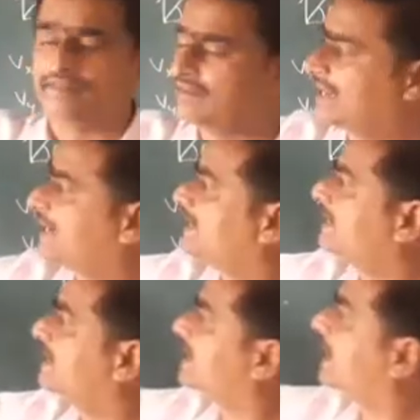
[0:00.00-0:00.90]
While
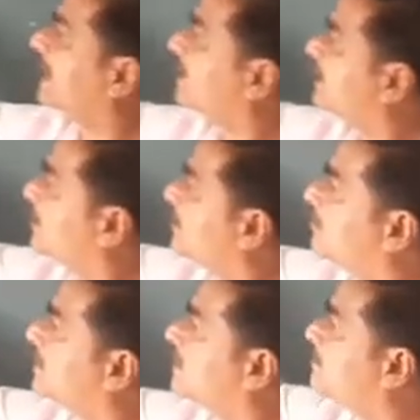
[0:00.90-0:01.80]
writing in hand,
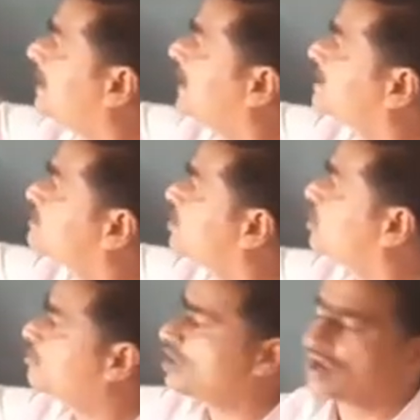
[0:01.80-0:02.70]
we keep a
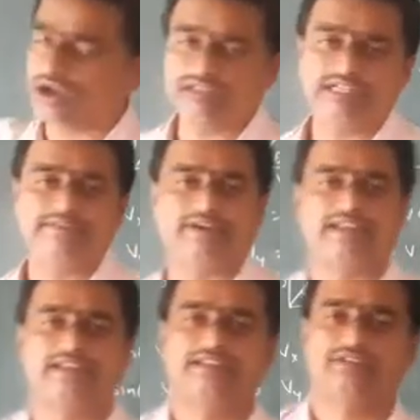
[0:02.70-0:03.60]
small bar on that
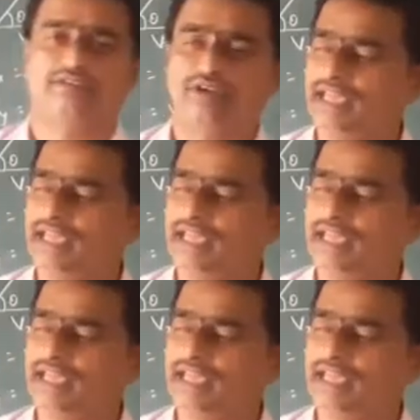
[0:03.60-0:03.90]
one.